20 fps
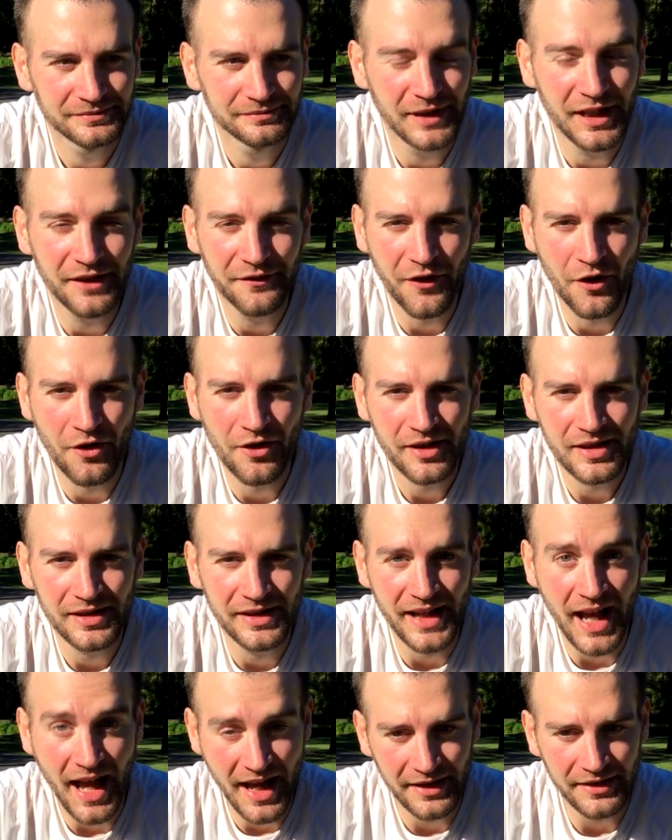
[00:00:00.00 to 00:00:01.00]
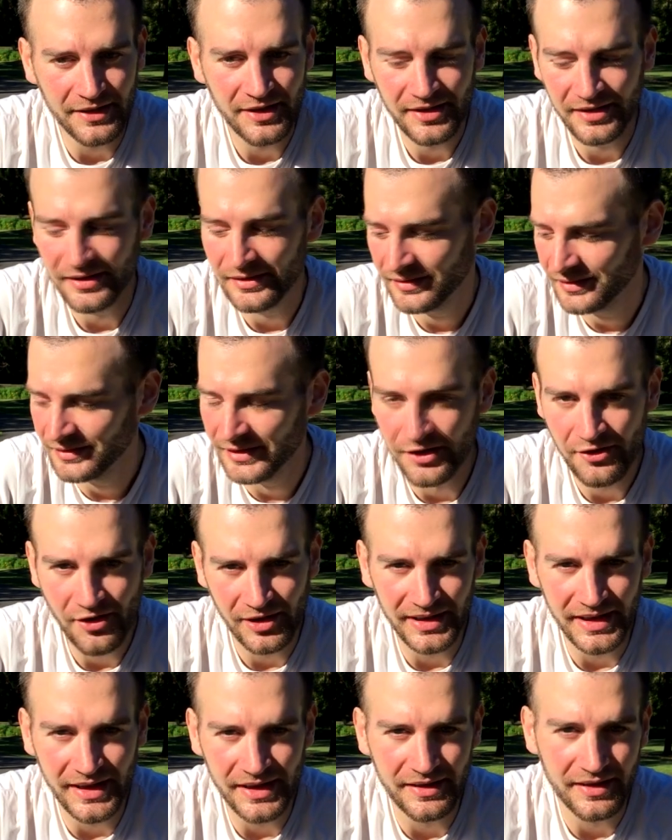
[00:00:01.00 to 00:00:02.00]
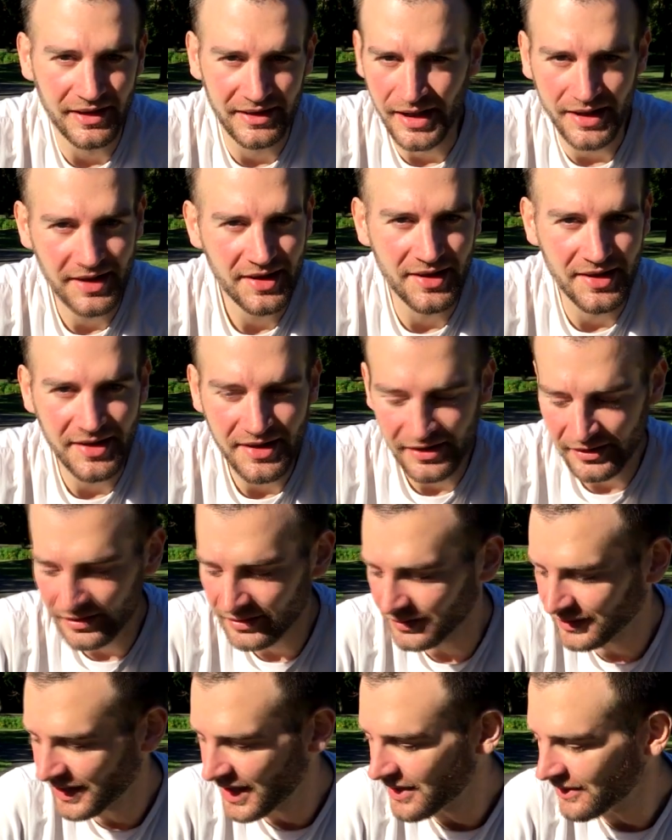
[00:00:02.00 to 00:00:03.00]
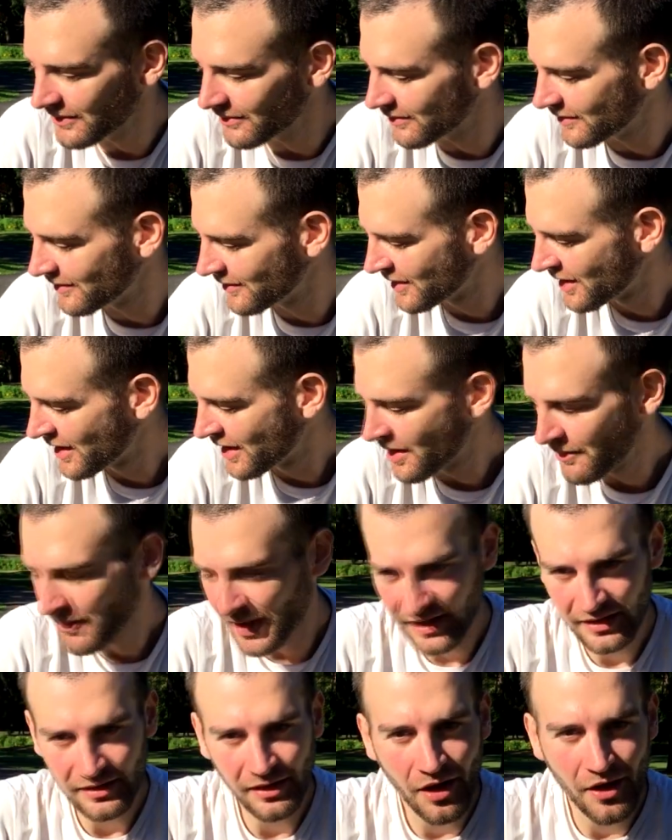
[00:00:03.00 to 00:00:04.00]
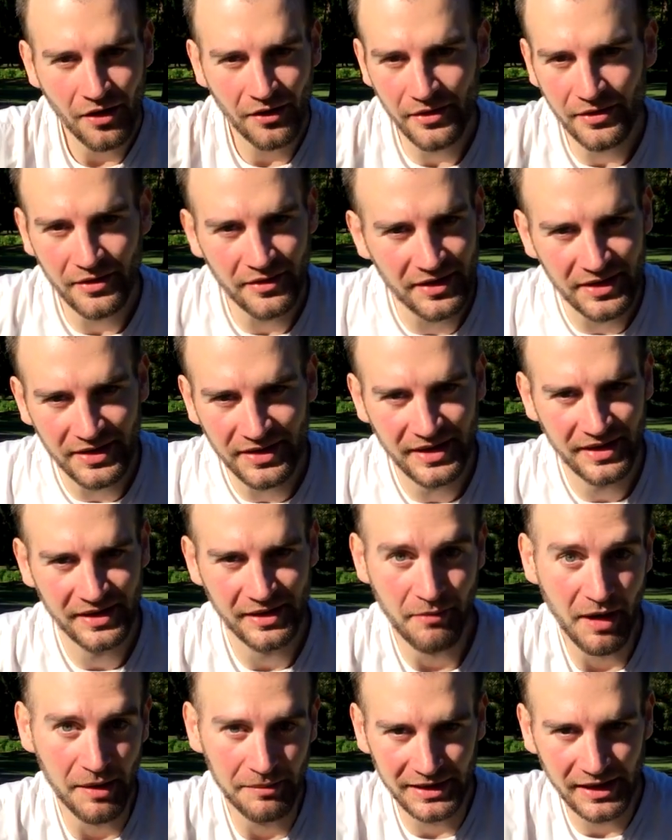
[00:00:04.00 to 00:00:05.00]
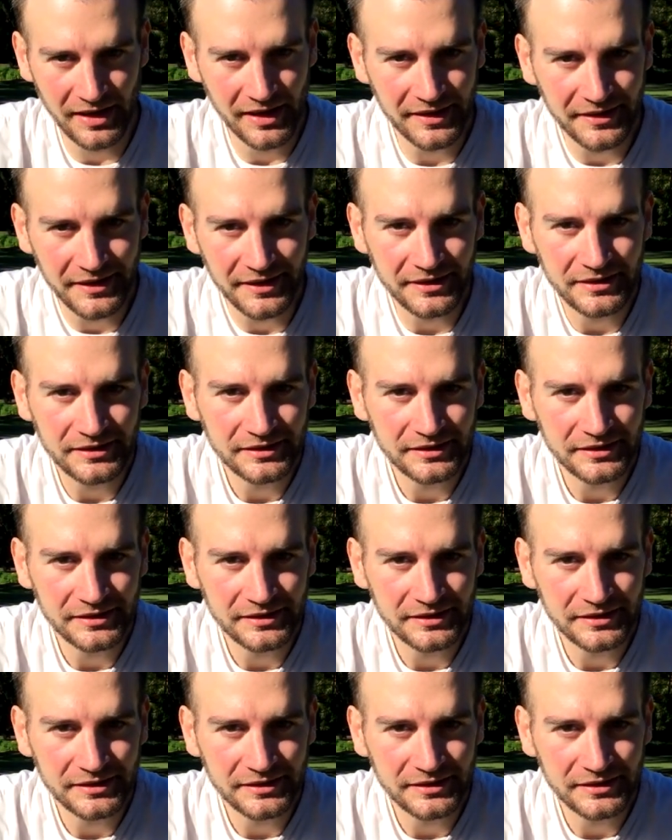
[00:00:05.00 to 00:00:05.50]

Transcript: Metaphorically and literally, the dust is still in my clothes, in my blood,